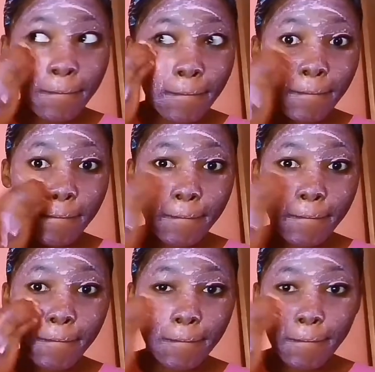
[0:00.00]
in order
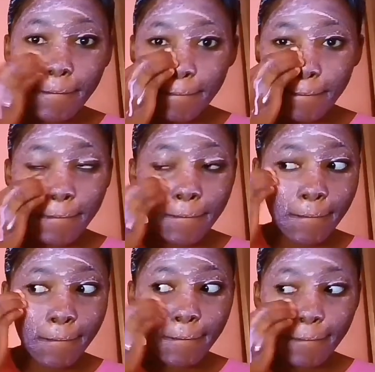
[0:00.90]
for us
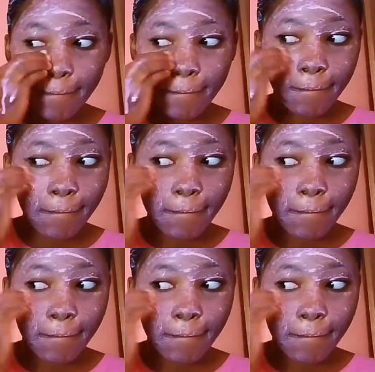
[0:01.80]
to